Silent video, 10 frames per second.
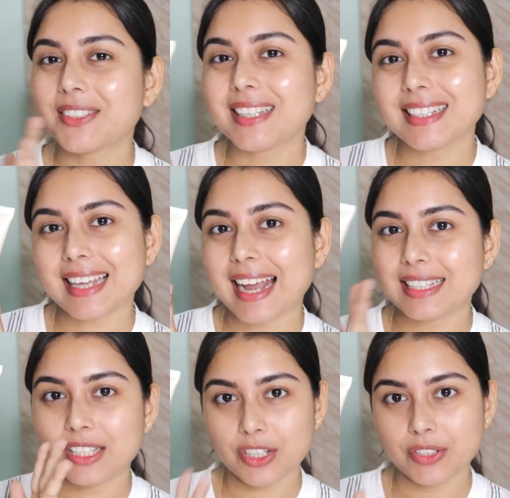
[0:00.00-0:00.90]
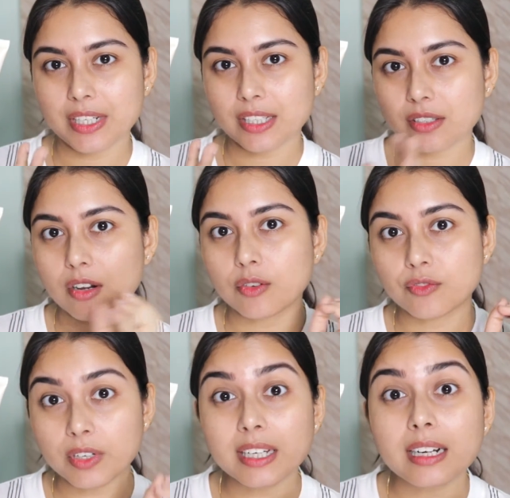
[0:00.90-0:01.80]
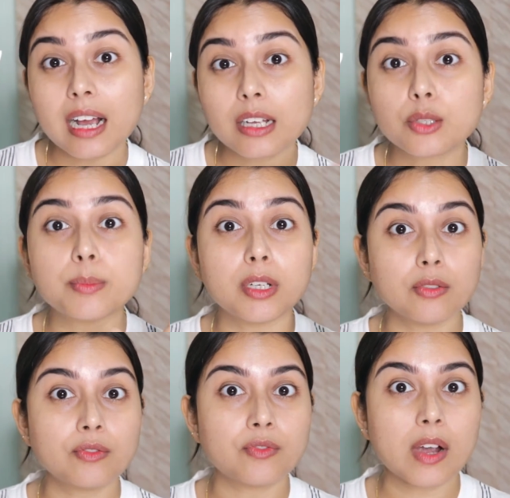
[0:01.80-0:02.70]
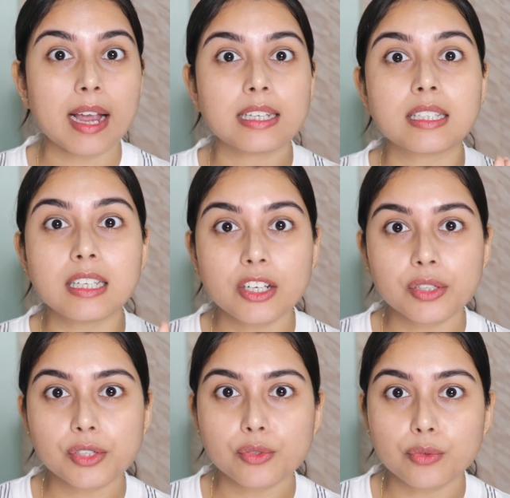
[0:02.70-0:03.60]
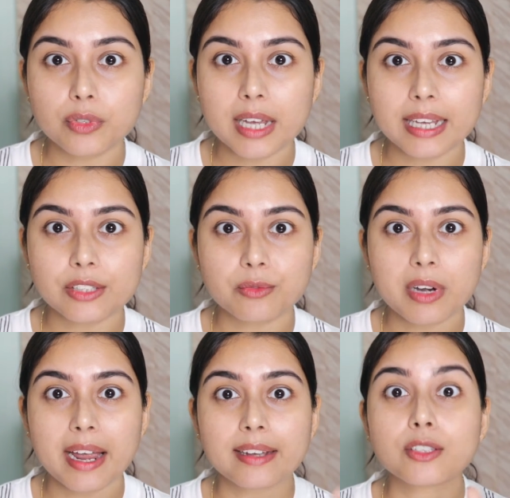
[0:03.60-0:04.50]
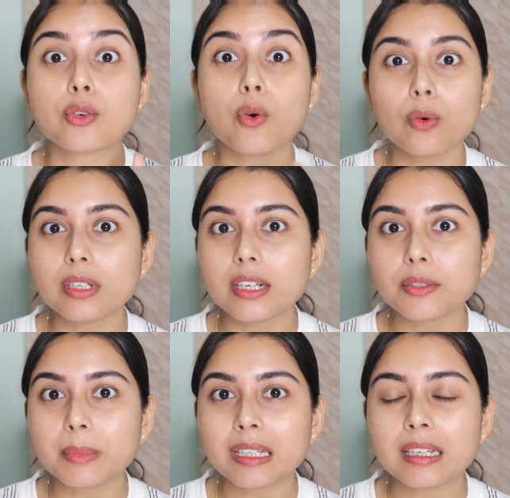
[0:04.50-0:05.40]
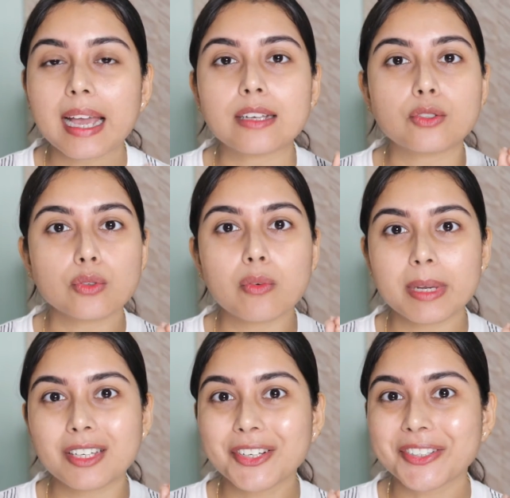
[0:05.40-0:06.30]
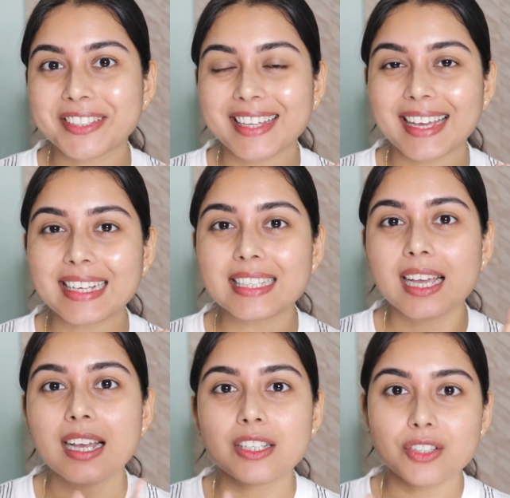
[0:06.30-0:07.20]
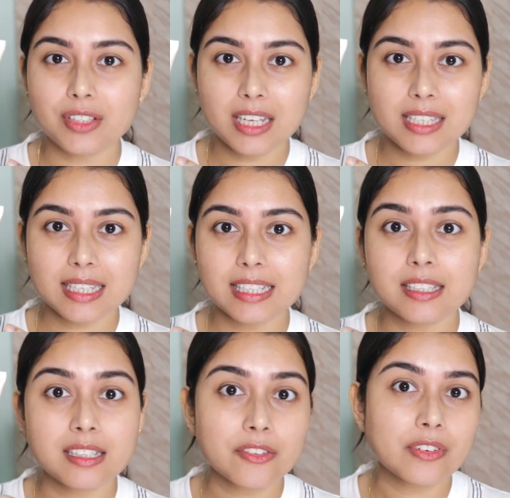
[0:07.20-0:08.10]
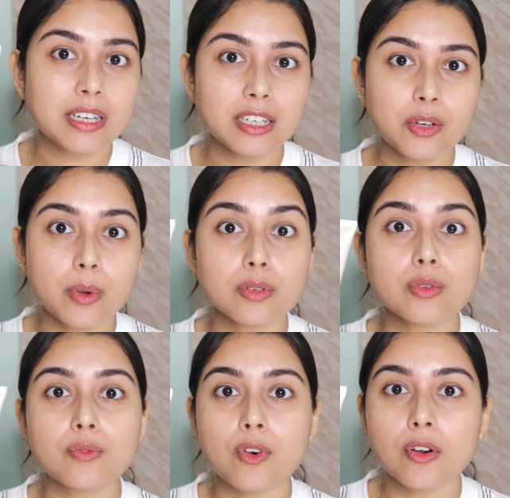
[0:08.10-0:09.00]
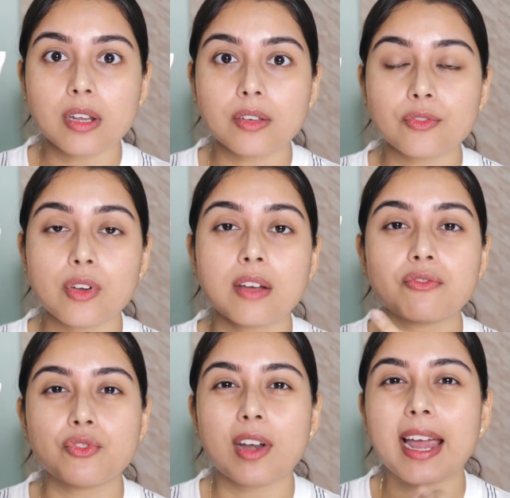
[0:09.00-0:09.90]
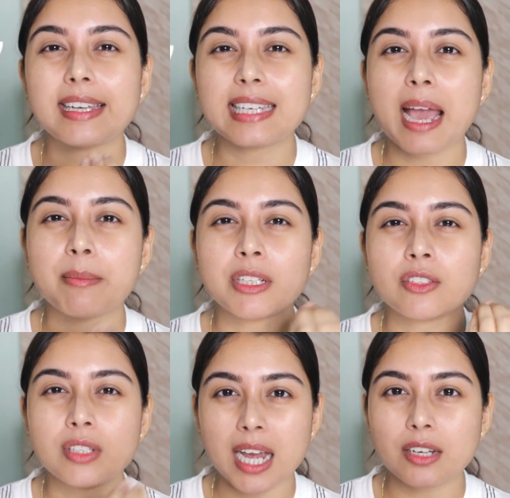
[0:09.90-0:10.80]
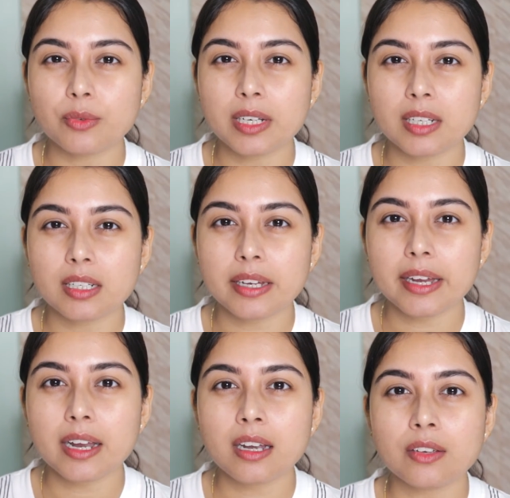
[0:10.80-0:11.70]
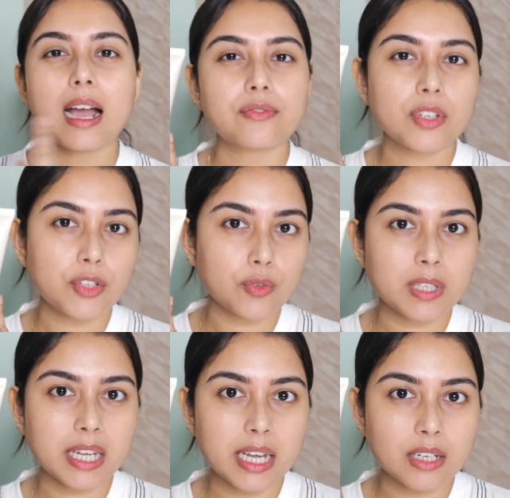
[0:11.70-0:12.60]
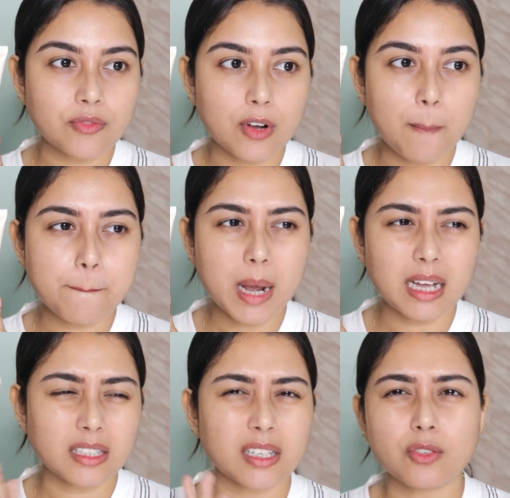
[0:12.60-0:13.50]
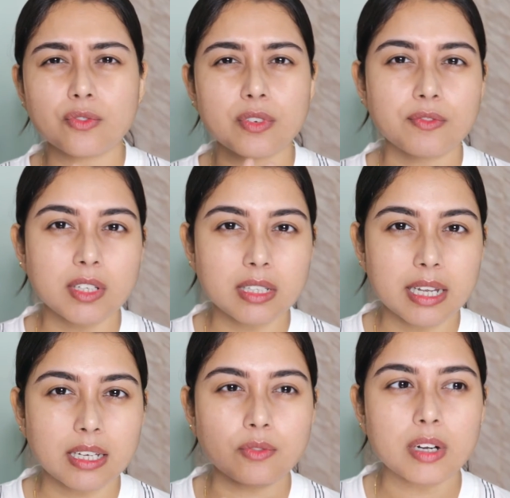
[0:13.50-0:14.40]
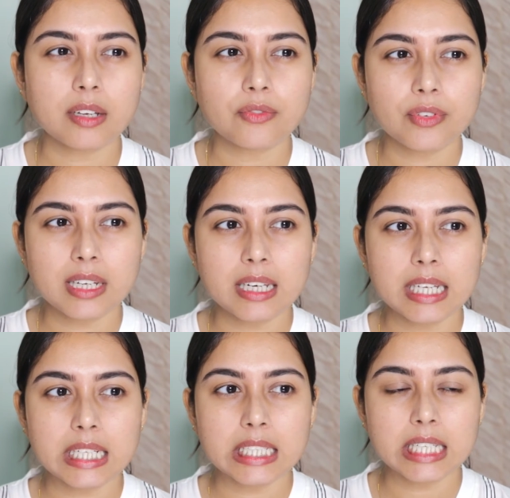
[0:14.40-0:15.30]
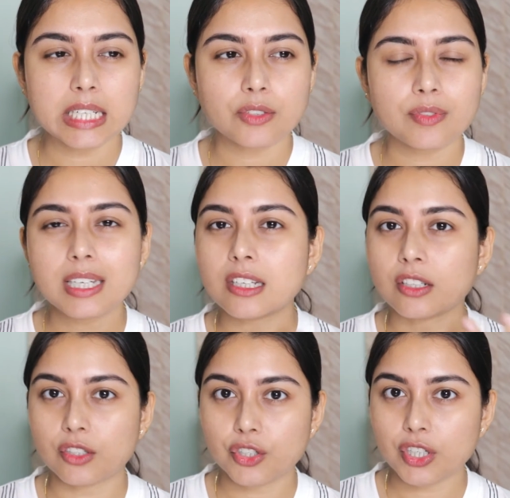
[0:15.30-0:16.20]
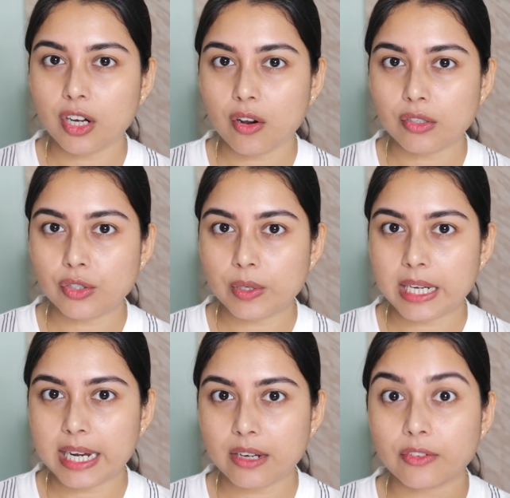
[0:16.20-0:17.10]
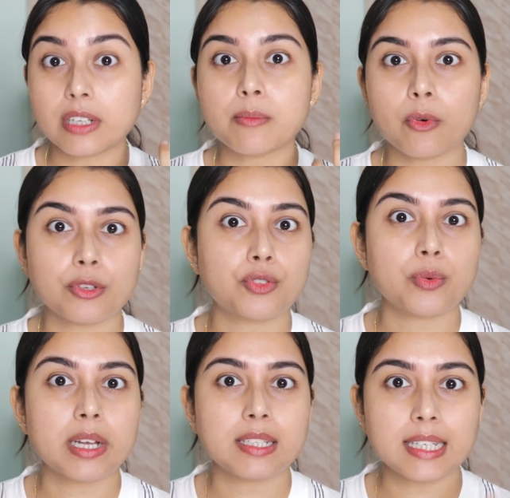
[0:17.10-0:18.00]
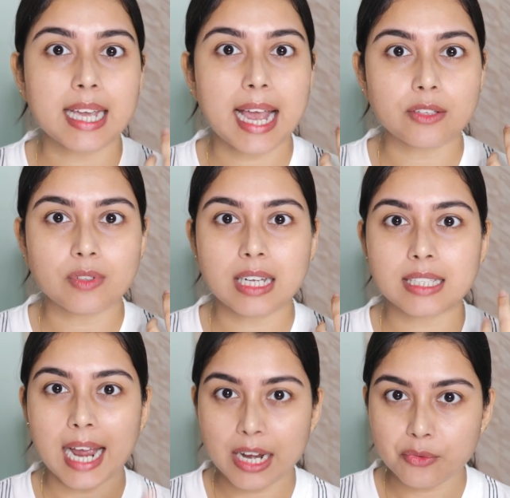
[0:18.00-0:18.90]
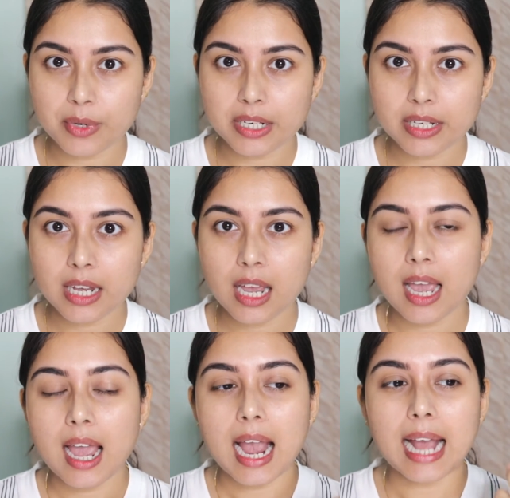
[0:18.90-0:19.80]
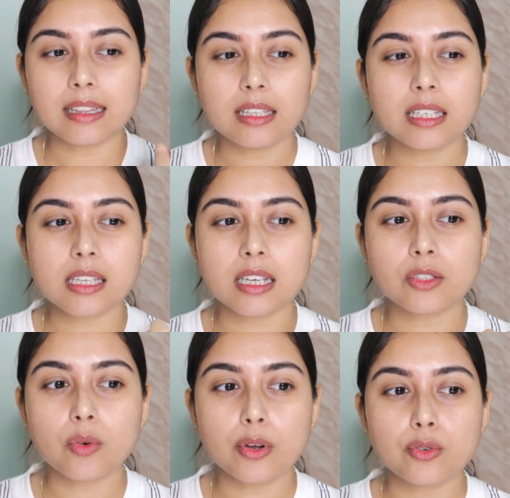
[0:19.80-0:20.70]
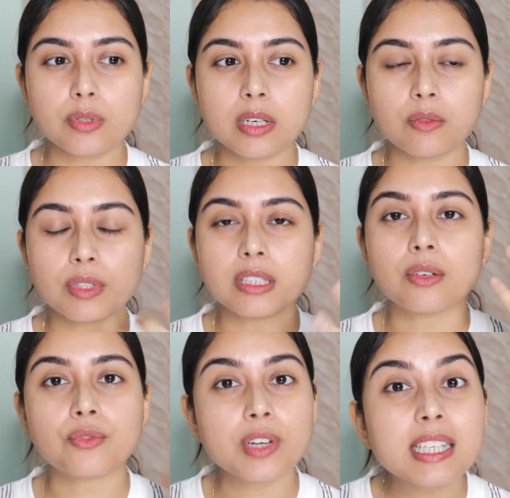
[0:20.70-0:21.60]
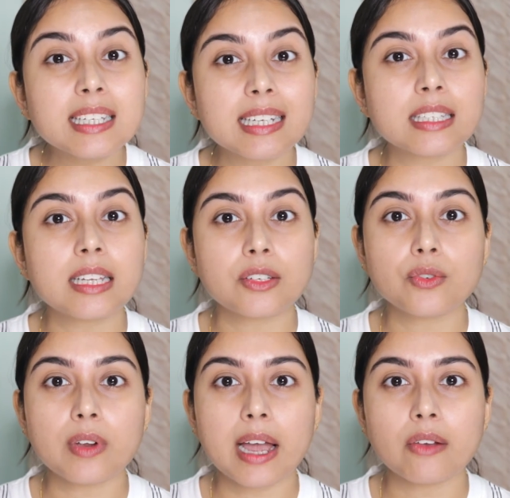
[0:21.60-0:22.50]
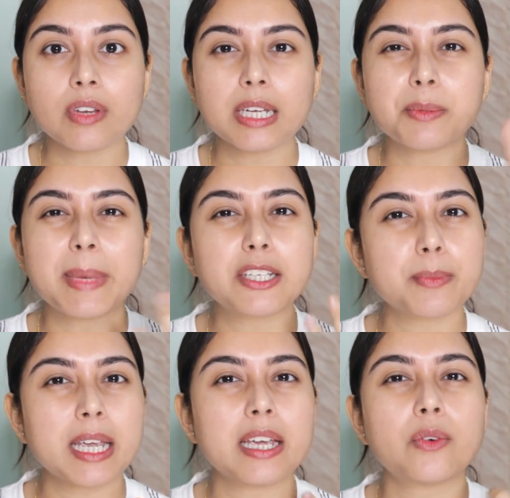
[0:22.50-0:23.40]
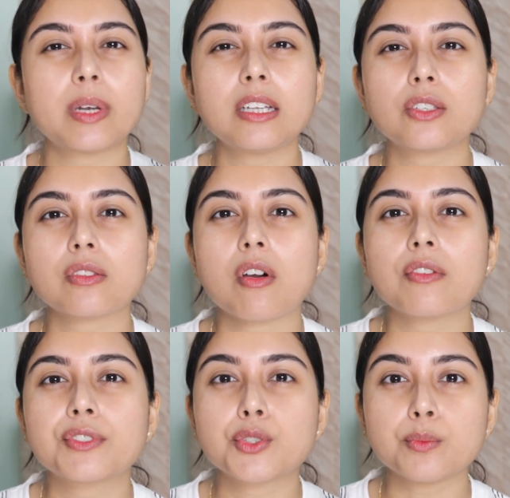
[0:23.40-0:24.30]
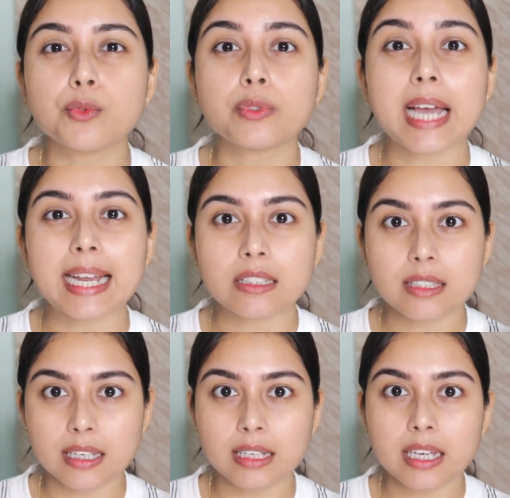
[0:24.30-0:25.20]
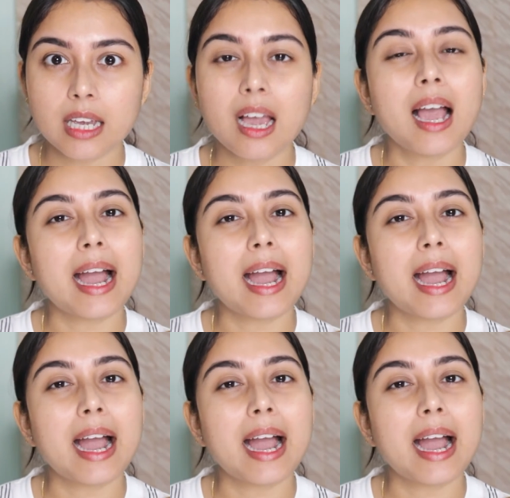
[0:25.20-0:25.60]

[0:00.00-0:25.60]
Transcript: So this has the goodness of ringraj, balloon vines, licorice root extracts, coconut milk and so many good things. So this is definitely going to work if you have dry, damaged, dehydrated hair. After using it from past 10 to 15 days, what I feel is it's very nourishing on your hair, very moisturizing as well as hydrating. And this is going to deal with the frizziness that you have. It makes my hair really soft, smooth and silky.